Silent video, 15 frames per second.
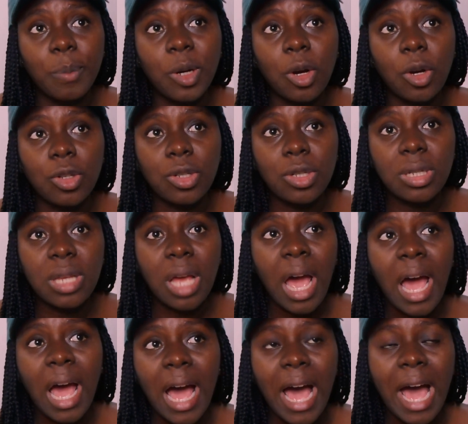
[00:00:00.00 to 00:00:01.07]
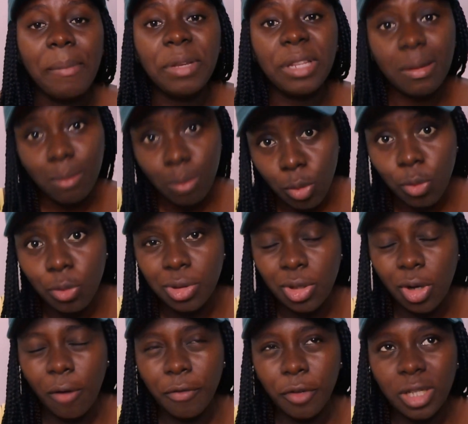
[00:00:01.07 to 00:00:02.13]
because I'm in a mood,
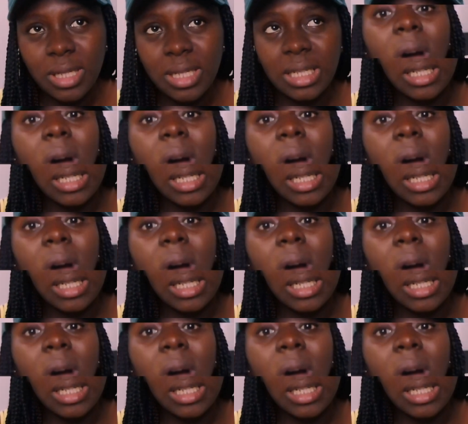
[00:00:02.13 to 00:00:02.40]
obviously.